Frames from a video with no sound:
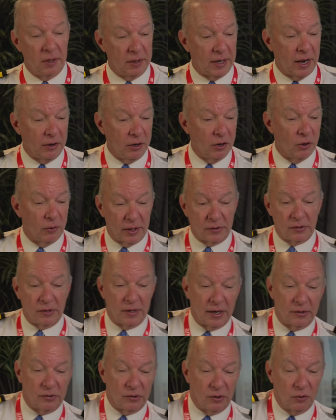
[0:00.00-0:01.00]
now you know that's an
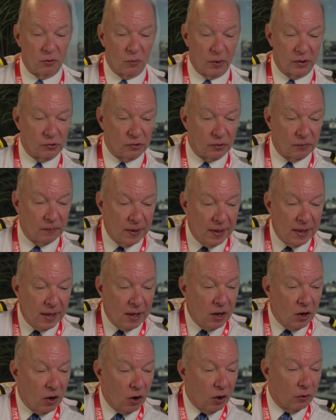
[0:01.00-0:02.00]
excellent question.
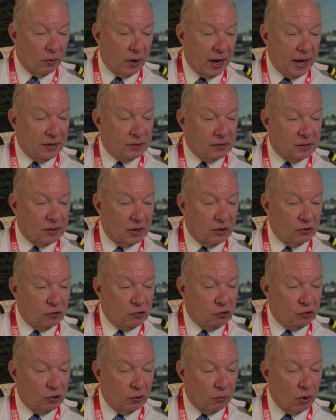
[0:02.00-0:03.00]
All right, uh,
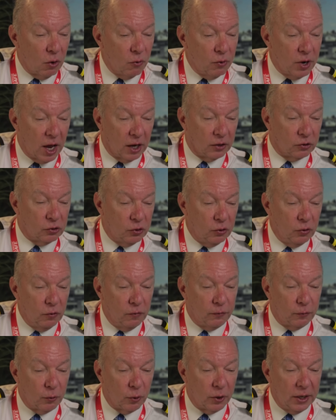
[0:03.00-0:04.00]
Sharona
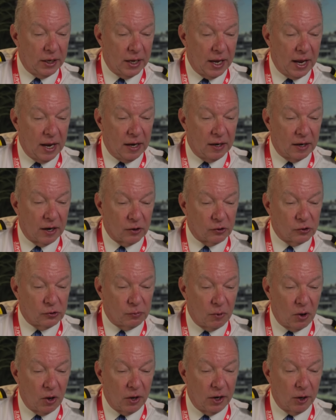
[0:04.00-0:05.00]
248. Are
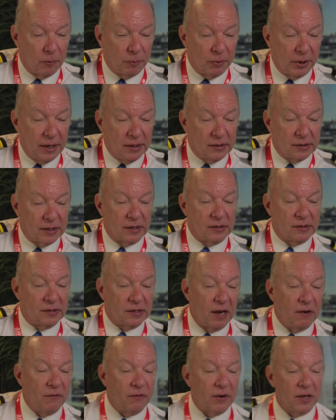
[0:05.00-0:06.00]
small airplanes as
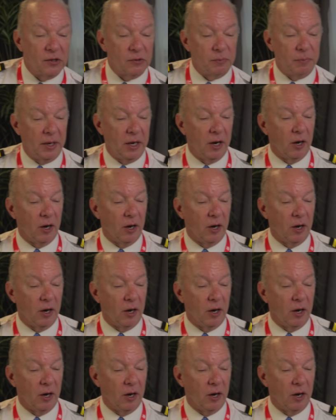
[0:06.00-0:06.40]
safe as big